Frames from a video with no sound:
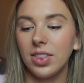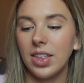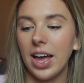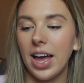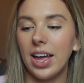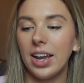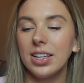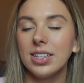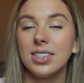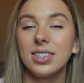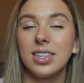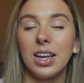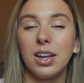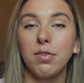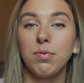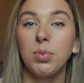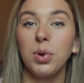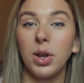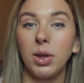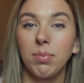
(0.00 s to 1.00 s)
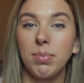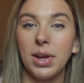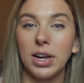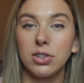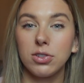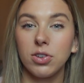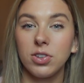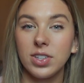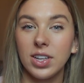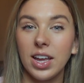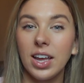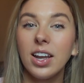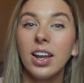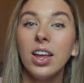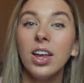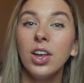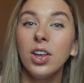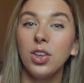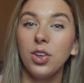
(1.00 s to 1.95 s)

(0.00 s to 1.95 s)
that instead of putting pictures in,